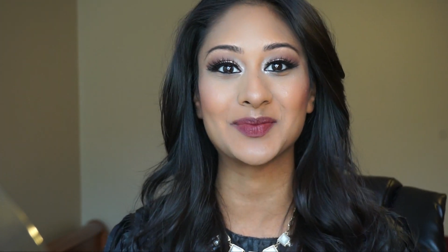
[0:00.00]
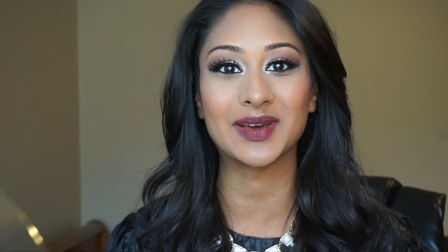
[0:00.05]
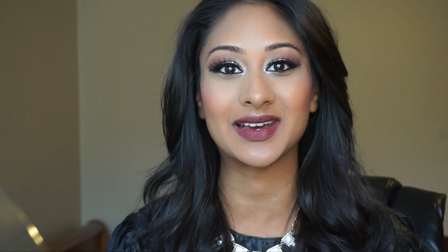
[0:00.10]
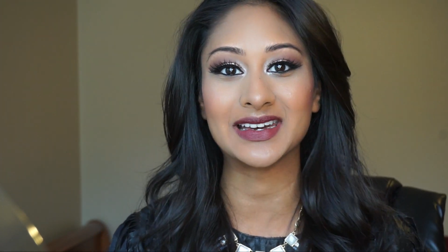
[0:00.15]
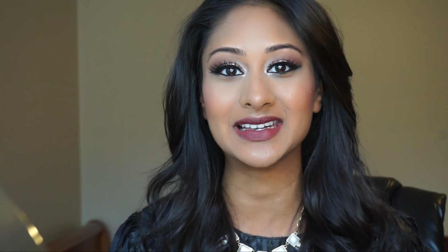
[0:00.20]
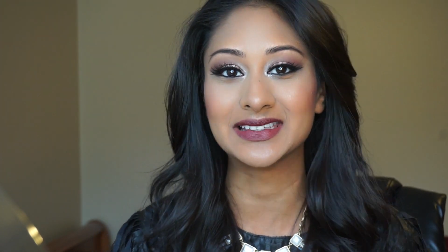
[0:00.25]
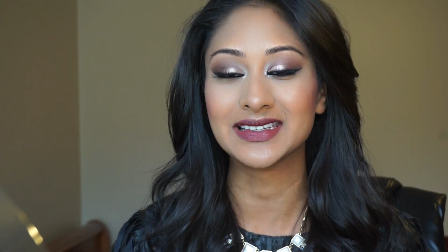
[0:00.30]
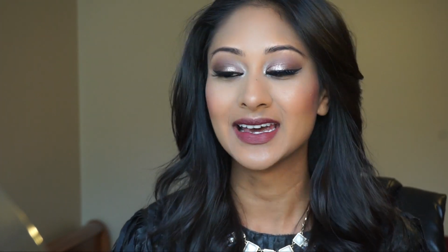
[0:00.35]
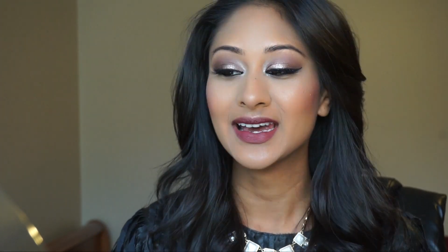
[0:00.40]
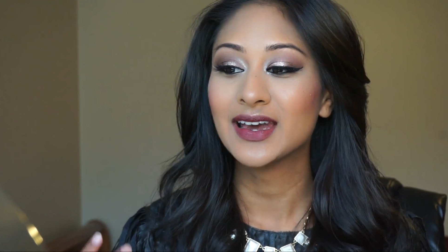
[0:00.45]

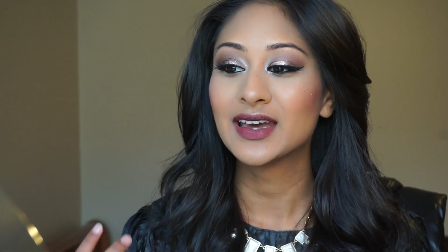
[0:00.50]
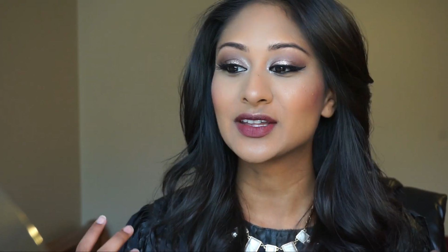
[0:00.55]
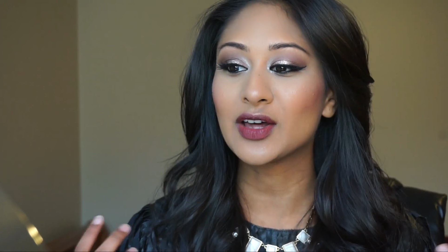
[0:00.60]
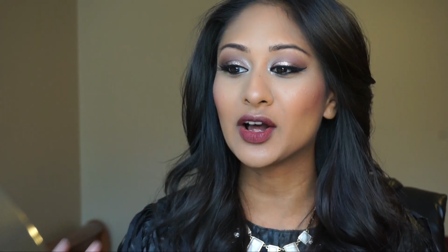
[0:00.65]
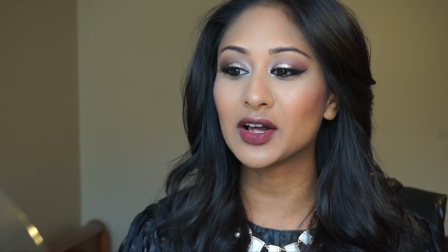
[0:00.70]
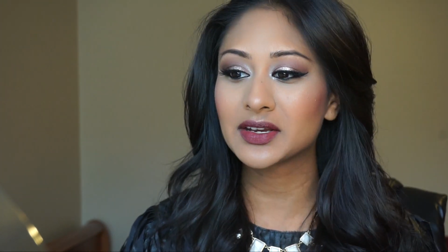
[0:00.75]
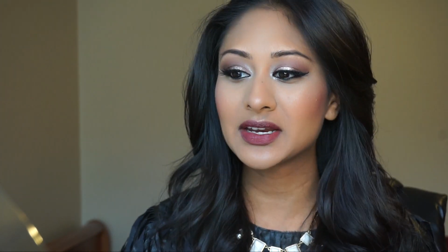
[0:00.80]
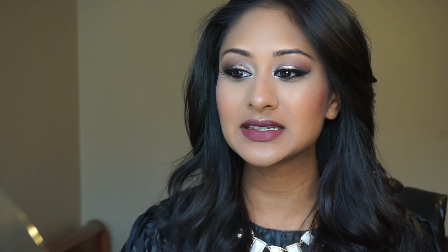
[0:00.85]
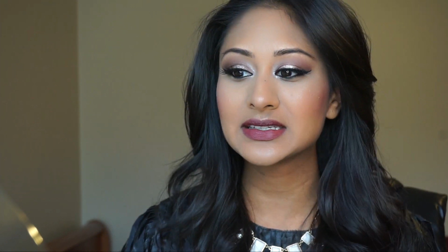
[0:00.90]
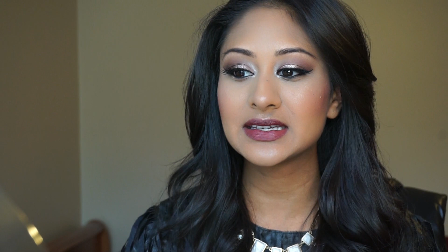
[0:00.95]
because the
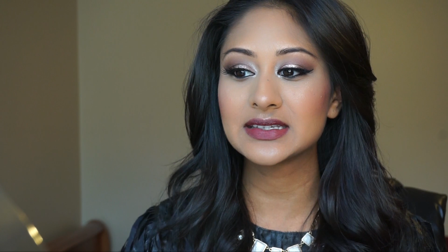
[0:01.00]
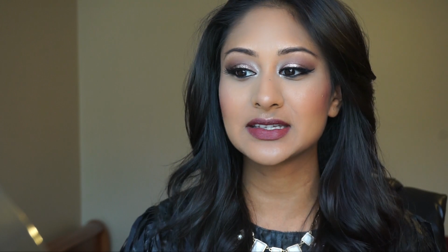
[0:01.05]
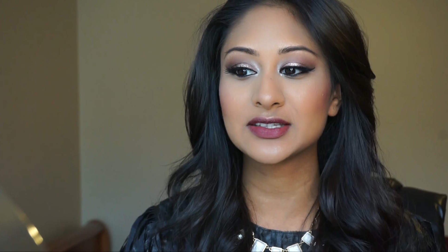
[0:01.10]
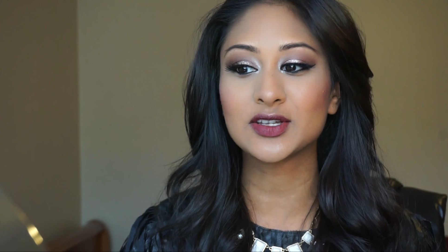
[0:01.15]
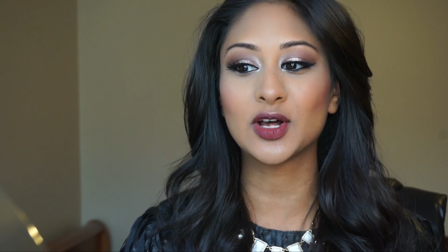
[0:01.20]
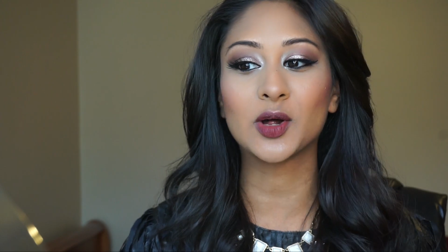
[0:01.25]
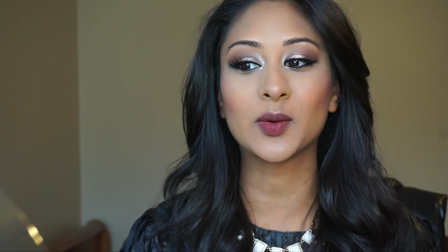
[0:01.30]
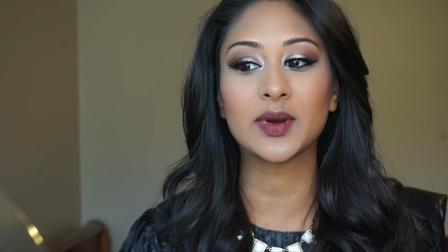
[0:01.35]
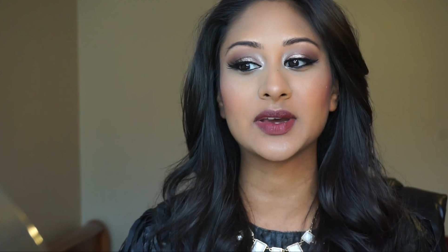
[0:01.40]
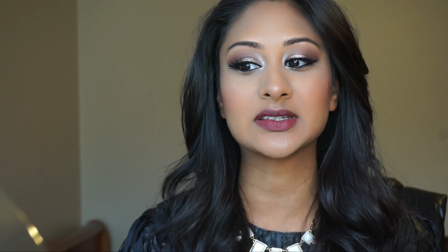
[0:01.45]
holiday season's
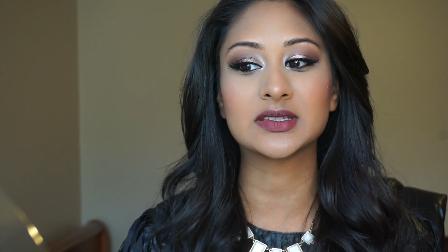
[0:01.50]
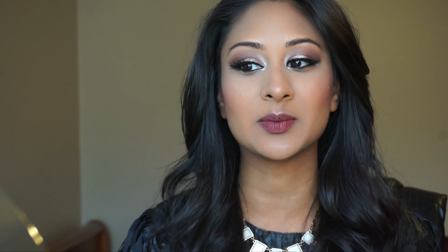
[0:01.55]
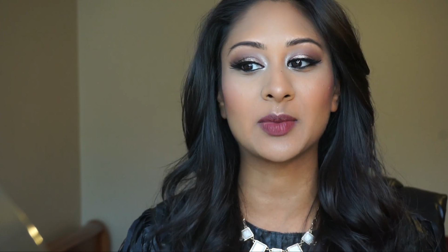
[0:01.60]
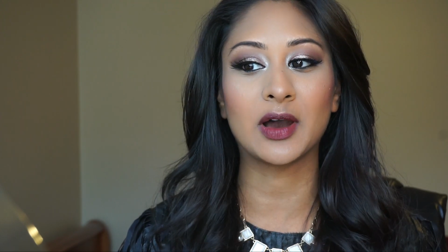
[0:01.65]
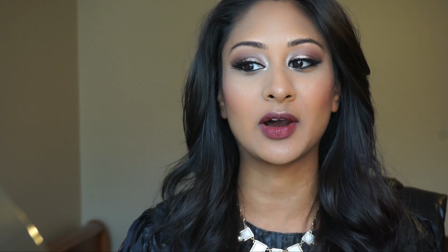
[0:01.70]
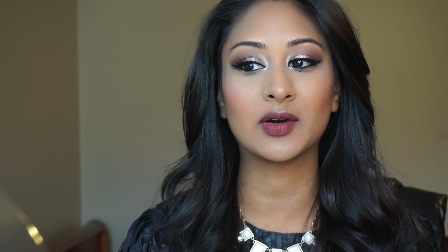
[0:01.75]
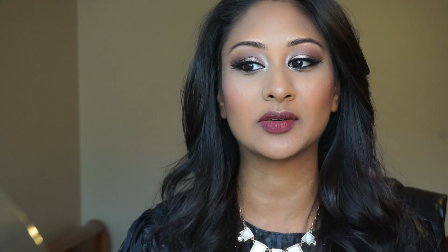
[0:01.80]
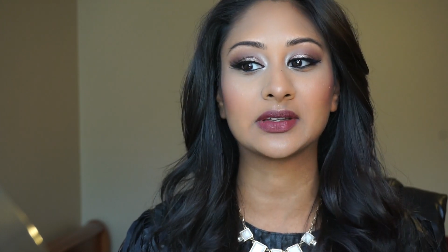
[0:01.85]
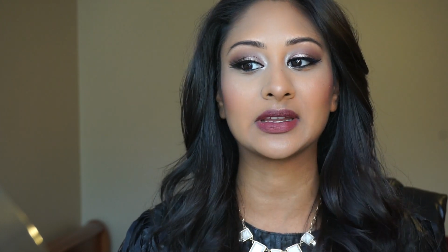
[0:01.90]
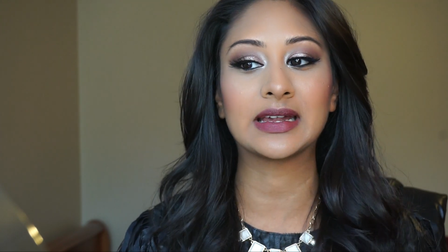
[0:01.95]
always
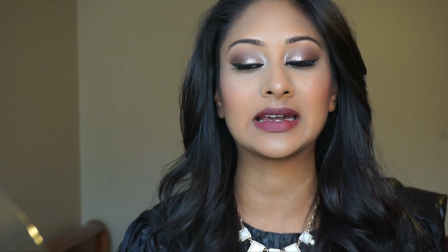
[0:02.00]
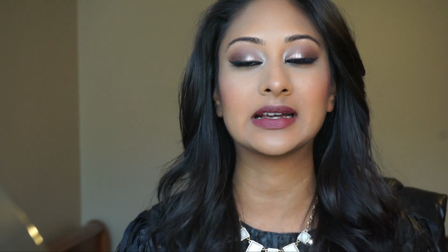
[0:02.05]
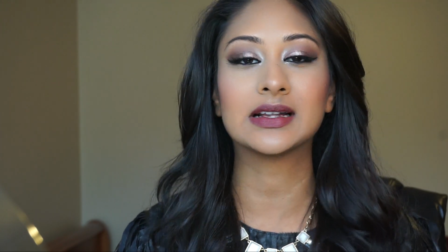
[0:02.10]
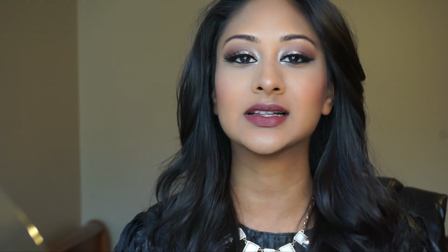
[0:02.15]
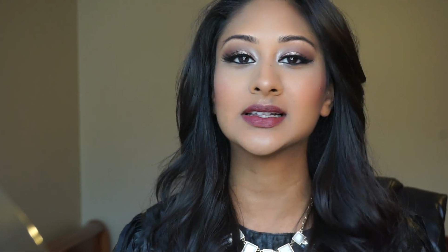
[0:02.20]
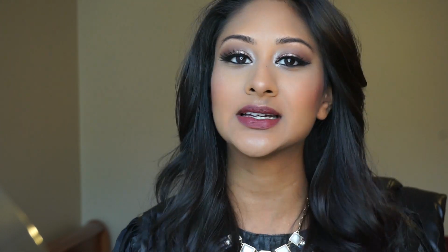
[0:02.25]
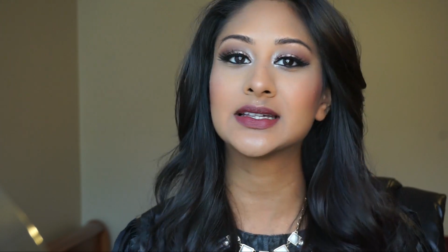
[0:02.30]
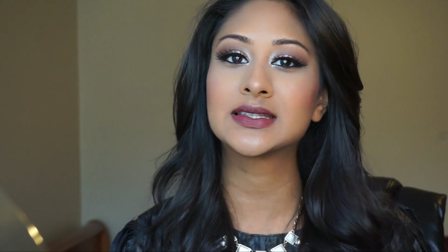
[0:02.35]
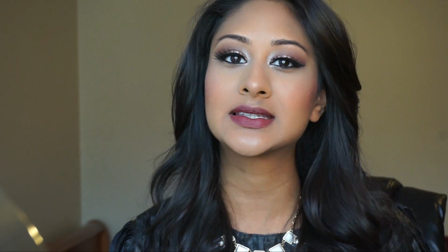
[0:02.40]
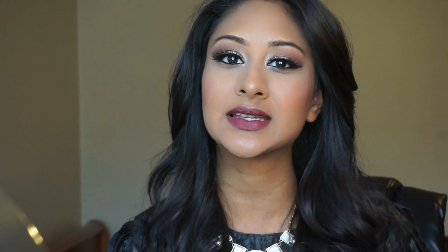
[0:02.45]
about like
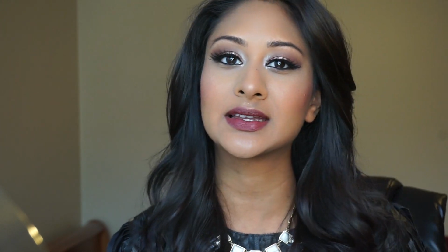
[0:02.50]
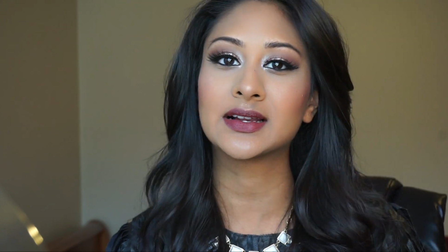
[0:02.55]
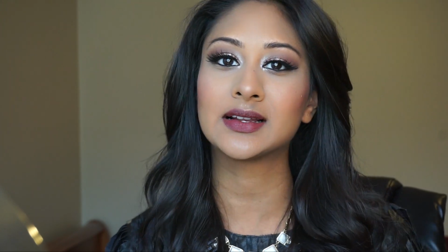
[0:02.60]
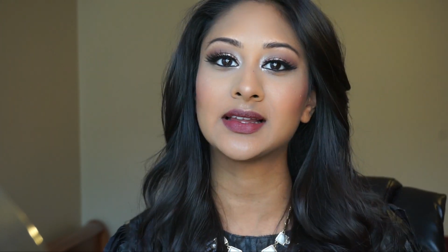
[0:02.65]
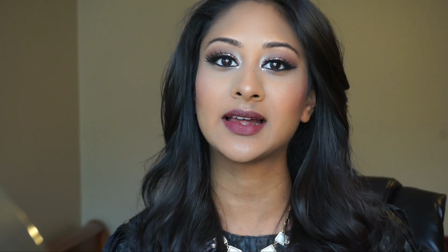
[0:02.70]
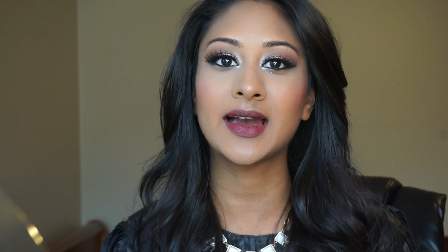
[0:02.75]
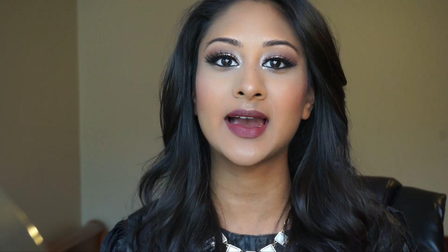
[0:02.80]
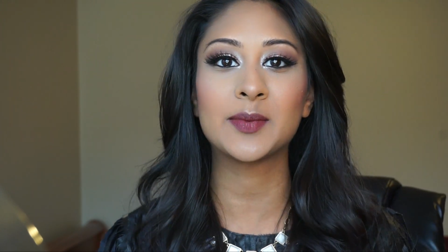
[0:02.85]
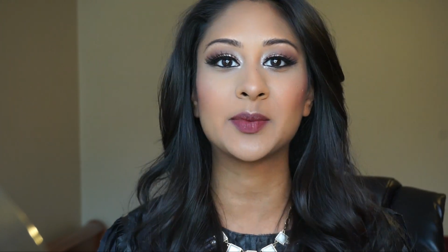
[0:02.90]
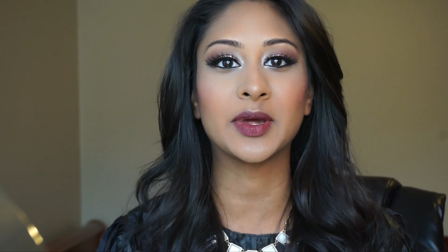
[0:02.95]
glitz and
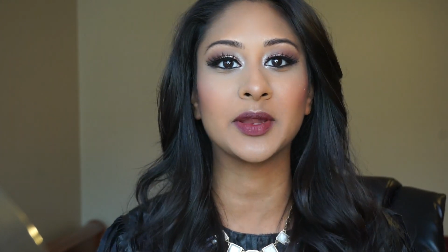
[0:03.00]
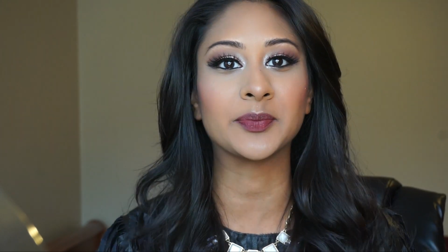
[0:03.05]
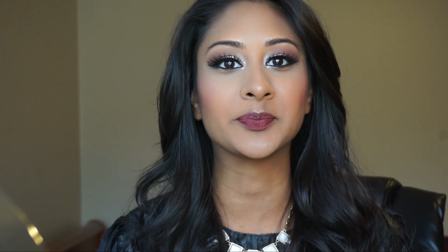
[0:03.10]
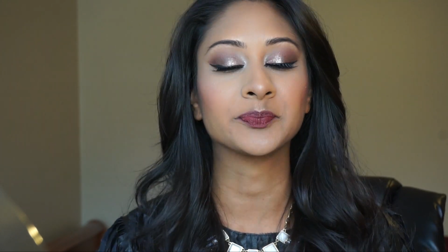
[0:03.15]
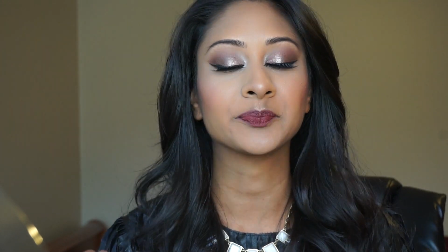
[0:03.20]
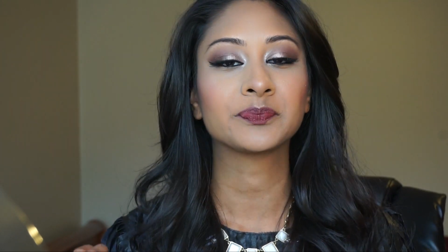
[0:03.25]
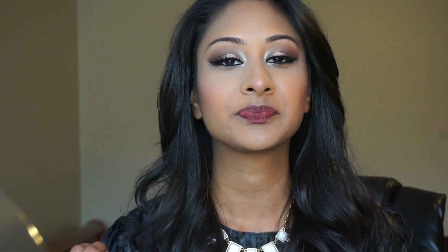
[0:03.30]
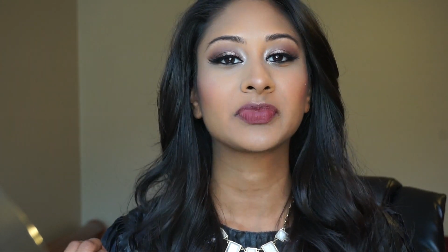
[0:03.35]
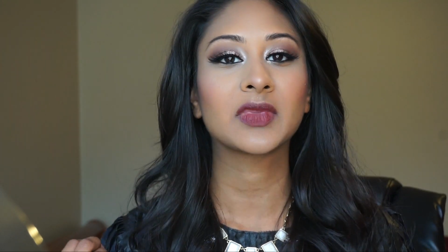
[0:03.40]
glam and